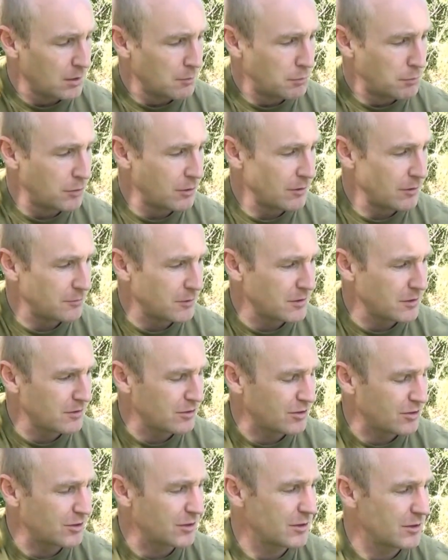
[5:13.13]
pull of
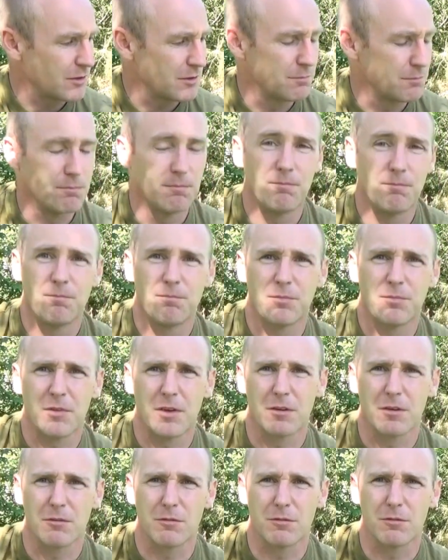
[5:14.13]
this
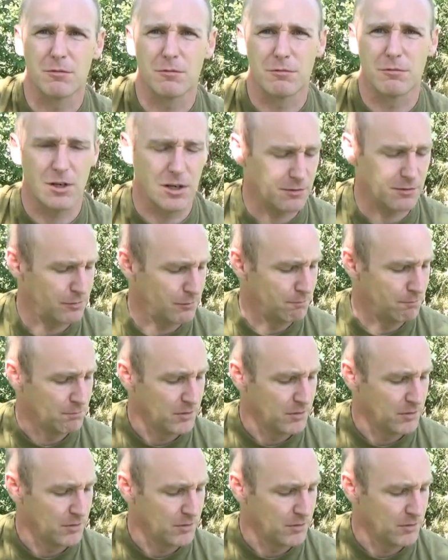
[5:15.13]
rifle.